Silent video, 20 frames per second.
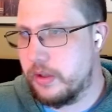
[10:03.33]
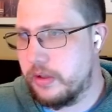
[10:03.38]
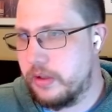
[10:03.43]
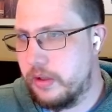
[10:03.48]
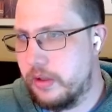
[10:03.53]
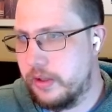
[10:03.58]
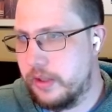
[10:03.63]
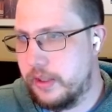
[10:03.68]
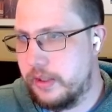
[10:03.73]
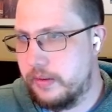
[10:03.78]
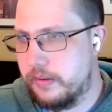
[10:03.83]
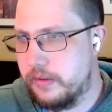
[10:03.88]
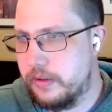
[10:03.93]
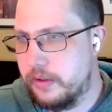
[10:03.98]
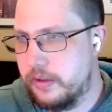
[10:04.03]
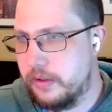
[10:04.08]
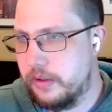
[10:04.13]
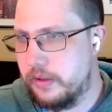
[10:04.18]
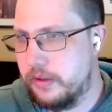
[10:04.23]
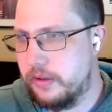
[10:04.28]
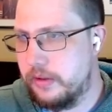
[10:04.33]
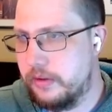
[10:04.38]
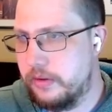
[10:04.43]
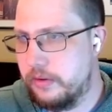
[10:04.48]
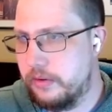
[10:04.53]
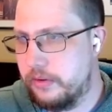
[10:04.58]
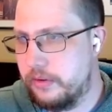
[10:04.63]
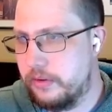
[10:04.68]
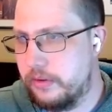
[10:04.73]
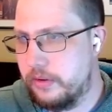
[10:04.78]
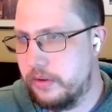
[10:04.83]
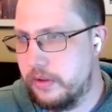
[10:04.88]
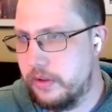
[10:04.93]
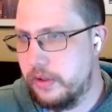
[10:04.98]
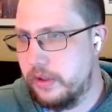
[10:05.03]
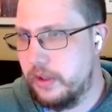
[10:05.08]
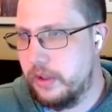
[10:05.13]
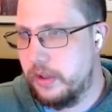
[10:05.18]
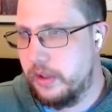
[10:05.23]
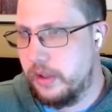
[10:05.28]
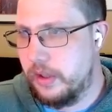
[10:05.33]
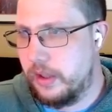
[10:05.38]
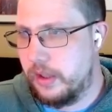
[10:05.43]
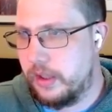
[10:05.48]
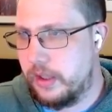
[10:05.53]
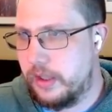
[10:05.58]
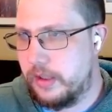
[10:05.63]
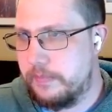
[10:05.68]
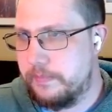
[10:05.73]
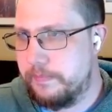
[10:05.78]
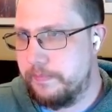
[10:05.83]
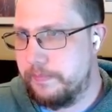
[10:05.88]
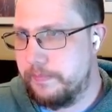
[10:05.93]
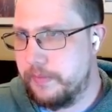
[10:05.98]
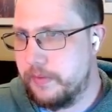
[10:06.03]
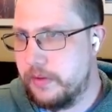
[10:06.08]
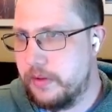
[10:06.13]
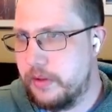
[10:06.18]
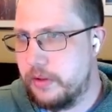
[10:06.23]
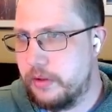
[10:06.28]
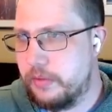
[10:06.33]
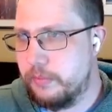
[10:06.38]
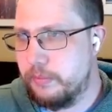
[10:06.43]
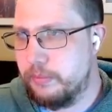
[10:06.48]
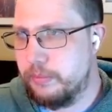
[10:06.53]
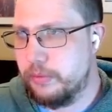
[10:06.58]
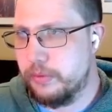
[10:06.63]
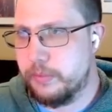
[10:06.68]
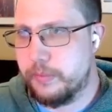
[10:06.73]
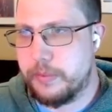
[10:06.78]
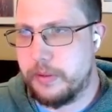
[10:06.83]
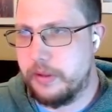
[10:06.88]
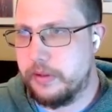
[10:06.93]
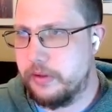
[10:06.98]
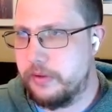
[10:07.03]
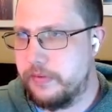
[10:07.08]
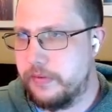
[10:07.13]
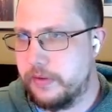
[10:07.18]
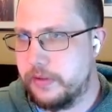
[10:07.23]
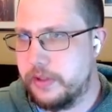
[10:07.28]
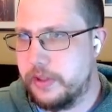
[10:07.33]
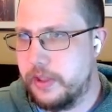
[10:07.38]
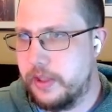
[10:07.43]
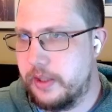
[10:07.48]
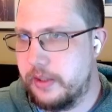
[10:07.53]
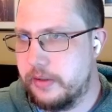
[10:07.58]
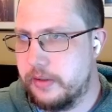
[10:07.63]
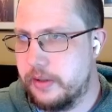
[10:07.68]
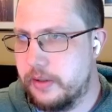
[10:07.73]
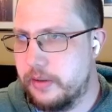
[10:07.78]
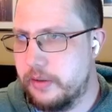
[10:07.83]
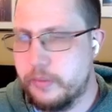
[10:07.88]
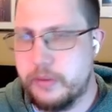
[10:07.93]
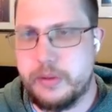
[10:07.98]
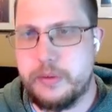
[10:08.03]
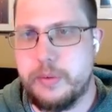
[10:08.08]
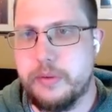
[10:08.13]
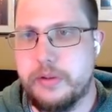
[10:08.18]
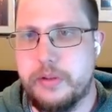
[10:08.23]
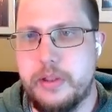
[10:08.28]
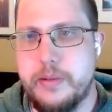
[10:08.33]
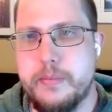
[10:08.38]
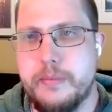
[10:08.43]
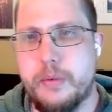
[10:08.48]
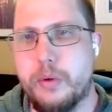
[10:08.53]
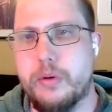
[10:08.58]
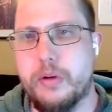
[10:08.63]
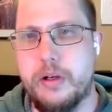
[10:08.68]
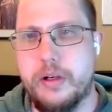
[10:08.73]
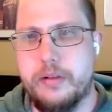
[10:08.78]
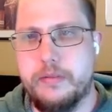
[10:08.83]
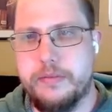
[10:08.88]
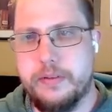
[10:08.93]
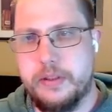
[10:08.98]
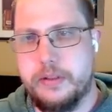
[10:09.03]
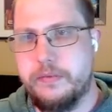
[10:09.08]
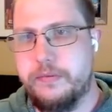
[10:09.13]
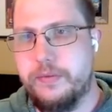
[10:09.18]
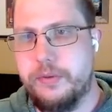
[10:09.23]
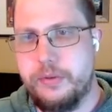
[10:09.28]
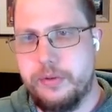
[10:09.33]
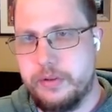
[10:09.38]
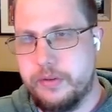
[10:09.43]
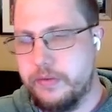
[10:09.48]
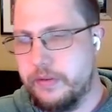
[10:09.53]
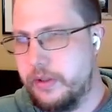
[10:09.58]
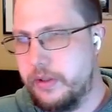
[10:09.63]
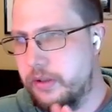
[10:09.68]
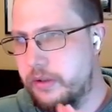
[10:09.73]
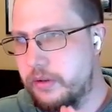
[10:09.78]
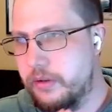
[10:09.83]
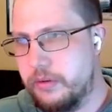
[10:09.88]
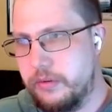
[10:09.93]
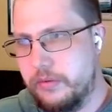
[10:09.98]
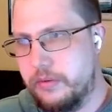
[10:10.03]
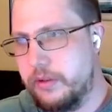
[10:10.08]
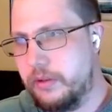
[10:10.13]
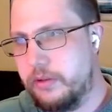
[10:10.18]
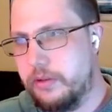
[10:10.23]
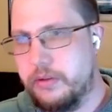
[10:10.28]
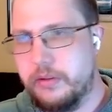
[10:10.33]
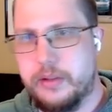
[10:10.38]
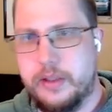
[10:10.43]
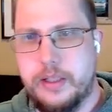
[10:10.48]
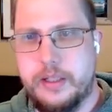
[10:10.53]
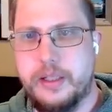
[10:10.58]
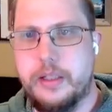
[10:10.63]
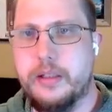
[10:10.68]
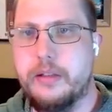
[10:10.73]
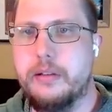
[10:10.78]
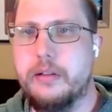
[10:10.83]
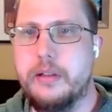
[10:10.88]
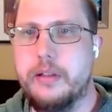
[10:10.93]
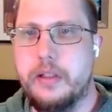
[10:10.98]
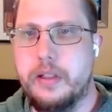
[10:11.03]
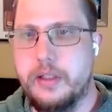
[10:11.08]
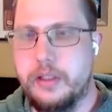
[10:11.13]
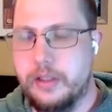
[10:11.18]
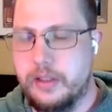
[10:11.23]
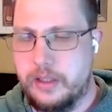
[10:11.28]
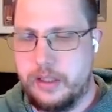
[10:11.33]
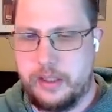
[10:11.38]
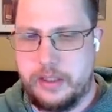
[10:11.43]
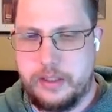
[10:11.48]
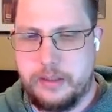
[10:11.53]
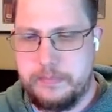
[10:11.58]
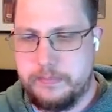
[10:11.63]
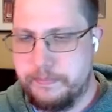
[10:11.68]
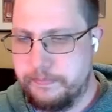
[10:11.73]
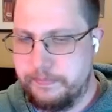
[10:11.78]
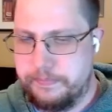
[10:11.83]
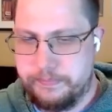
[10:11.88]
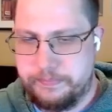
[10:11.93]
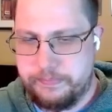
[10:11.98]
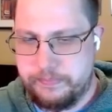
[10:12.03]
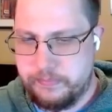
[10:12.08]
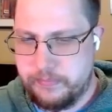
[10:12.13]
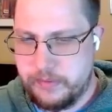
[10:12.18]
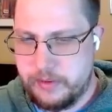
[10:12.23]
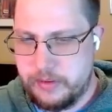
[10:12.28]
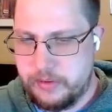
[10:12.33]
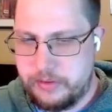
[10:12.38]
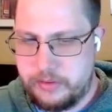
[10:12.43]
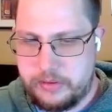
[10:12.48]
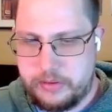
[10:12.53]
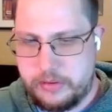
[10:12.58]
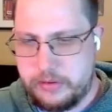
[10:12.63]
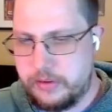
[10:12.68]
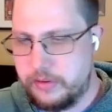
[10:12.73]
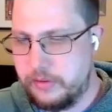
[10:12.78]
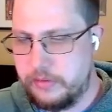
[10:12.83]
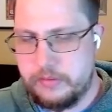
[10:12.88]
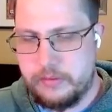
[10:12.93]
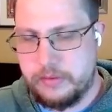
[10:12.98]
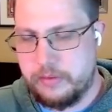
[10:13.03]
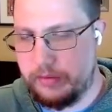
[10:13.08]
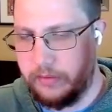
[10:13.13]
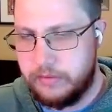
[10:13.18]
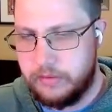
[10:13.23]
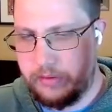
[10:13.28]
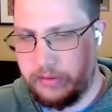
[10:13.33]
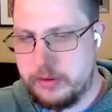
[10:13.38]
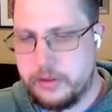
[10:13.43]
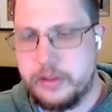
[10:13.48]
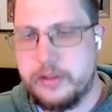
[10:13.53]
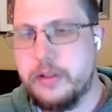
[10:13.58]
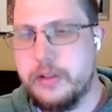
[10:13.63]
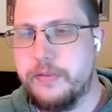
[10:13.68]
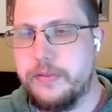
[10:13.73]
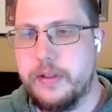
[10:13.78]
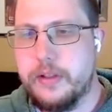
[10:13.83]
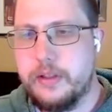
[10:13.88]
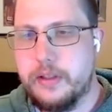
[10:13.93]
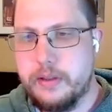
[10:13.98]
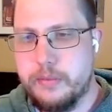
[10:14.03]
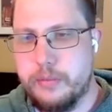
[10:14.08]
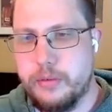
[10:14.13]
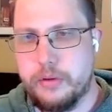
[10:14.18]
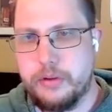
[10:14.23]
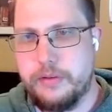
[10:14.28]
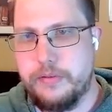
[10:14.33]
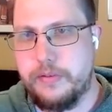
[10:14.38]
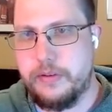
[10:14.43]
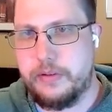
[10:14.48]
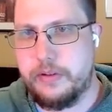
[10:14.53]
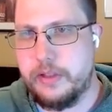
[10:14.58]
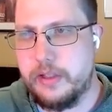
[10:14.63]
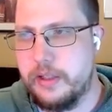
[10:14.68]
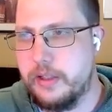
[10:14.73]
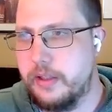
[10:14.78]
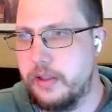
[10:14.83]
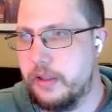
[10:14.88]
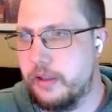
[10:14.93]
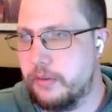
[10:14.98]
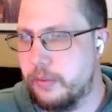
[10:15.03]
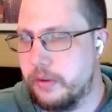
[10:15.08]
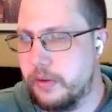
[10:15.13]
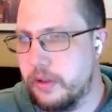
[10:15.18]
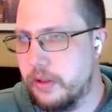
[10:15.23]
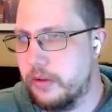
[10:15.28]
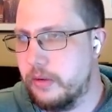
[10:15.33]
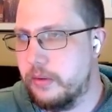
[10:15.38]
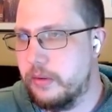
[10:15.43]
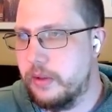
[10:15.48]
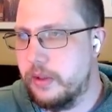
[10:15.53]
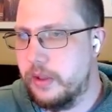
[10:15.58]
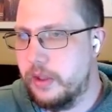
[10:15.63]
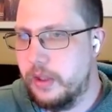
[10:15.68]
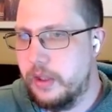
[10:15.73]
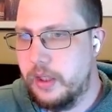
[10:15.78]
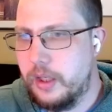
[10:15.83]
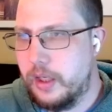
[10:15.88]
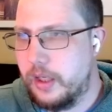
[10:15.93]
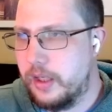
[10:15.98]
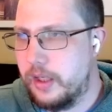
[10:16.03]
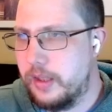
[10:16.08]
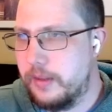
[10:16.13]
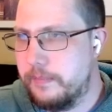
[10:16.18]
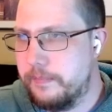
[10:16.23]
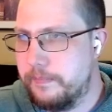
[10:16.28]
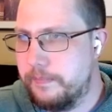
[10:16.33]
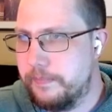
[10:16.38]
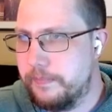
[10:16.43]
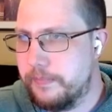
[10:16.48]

call out is this blueprints functionality, which we'll see more of in future videos. This is getting um, significantly more sophisticated as we go. Um,